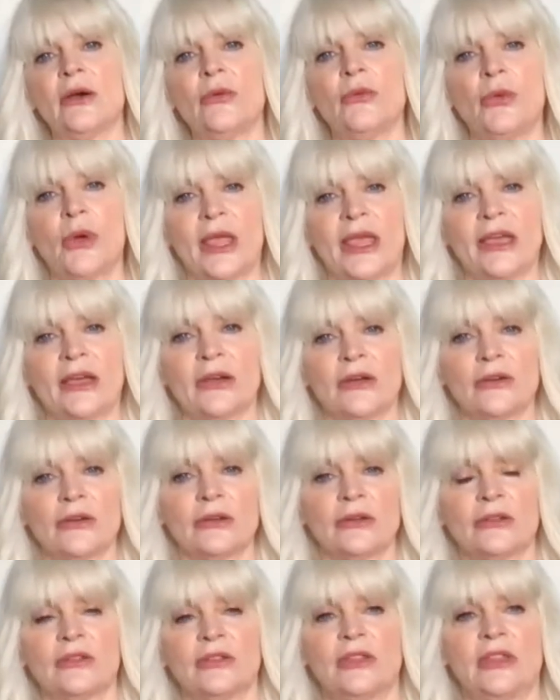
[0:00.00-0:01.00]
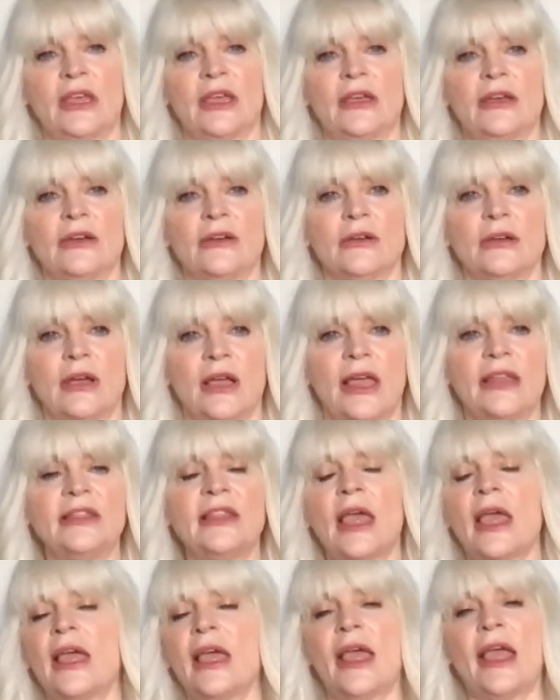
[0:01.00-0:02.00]
where there and
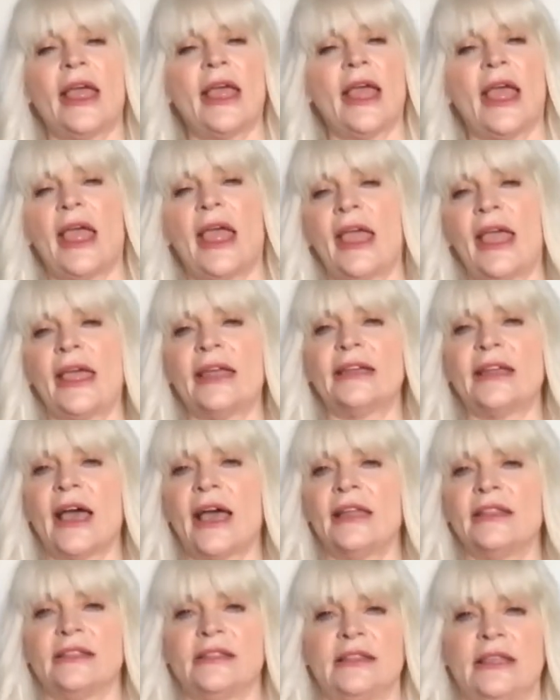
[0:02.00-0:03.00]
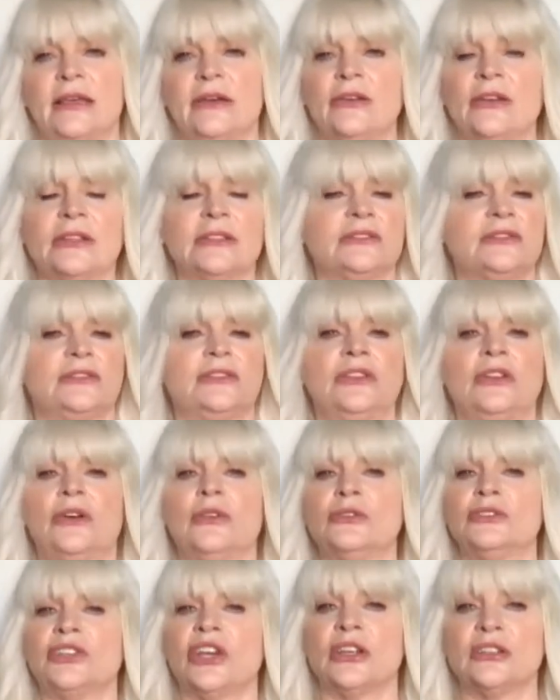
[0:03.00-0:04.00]
and there is no
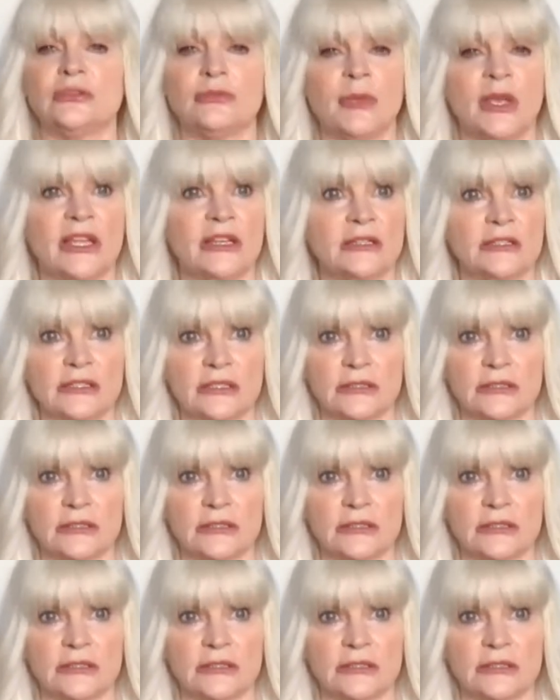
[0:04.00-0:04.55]
judgment